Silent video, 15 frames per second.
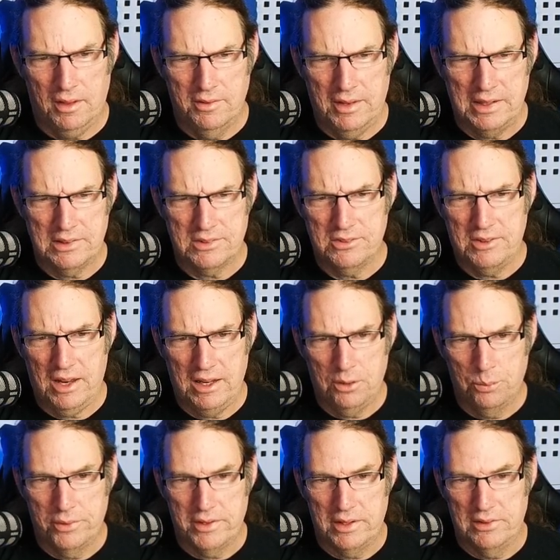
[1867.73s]
that it's staying
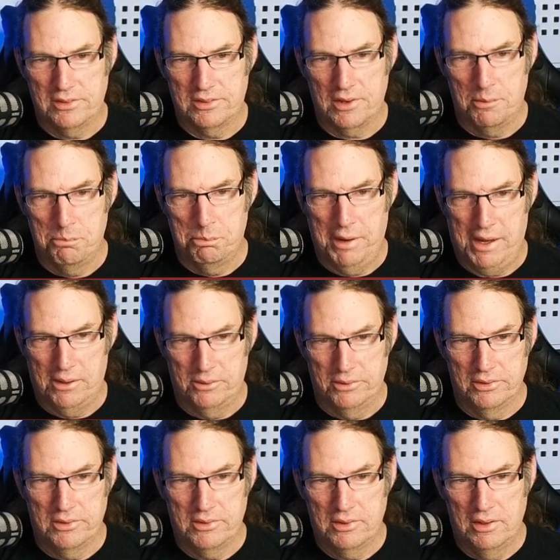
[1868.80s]
within some
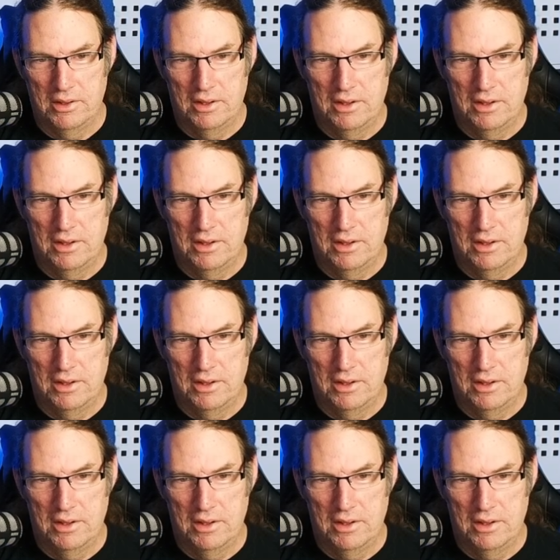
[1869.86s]
bounds.